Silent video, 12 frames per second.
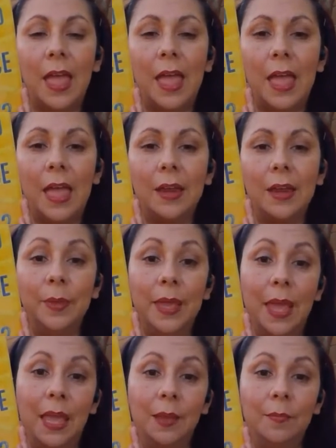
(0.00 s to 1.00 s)
and
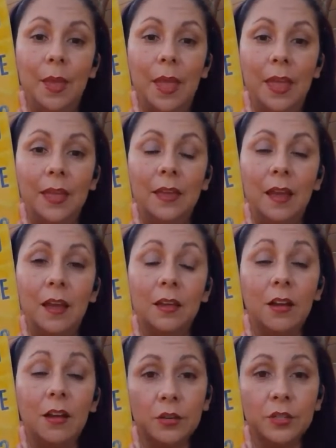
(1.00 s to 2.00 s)
became a
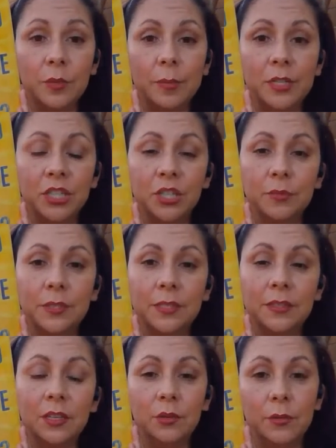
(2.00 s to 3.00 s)
congresswoman. She was
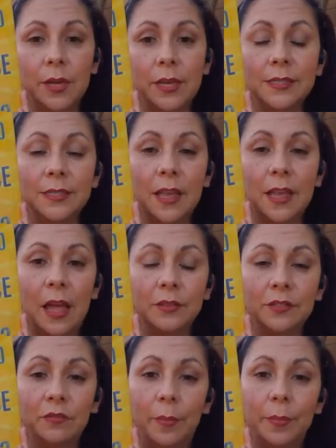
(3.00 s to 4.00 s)
in the U.S.
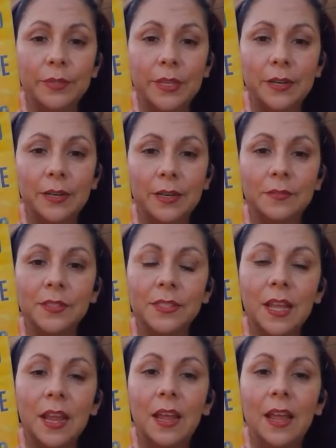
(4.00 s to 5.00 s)
House of
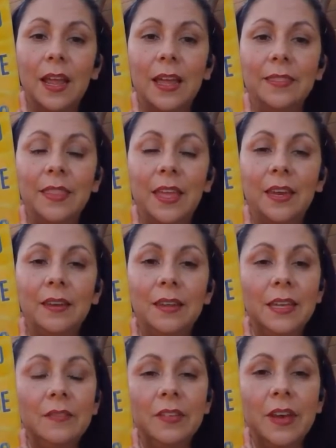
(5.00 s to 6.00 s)
Representatives, and then
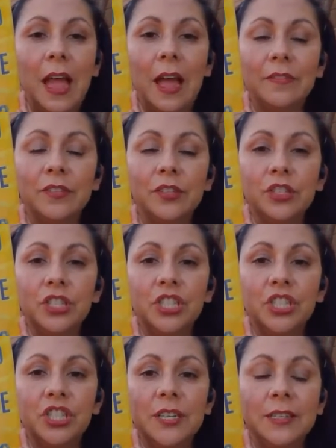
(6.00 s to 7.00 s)
even after
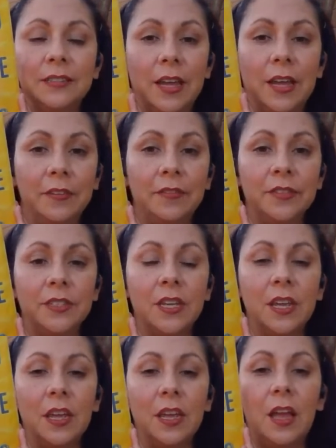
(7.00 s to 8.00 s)
she left
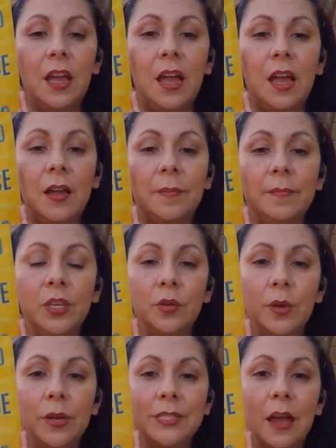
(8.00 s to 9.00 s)
the
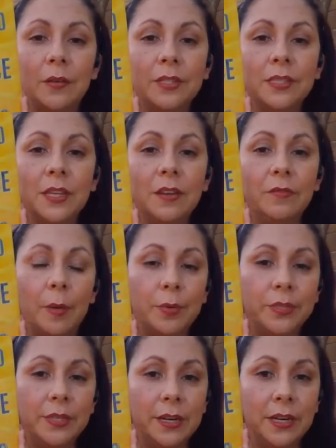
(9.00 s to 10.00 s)
U.S. House of
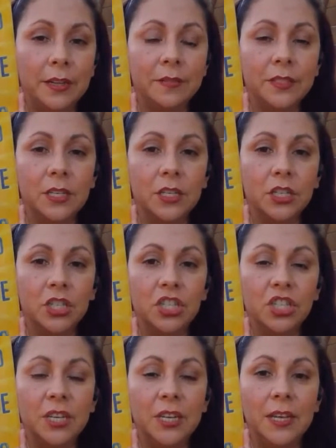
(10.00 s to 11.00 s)
Representatives,
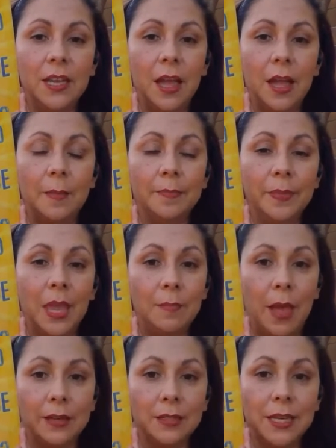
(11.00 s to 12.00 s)
she came
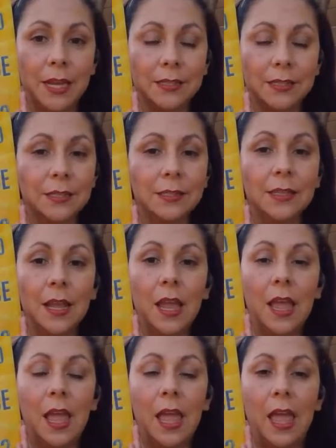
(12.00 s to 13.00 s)
back to Texas,
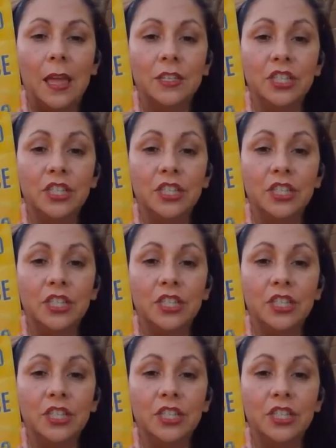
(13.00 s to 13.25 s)
and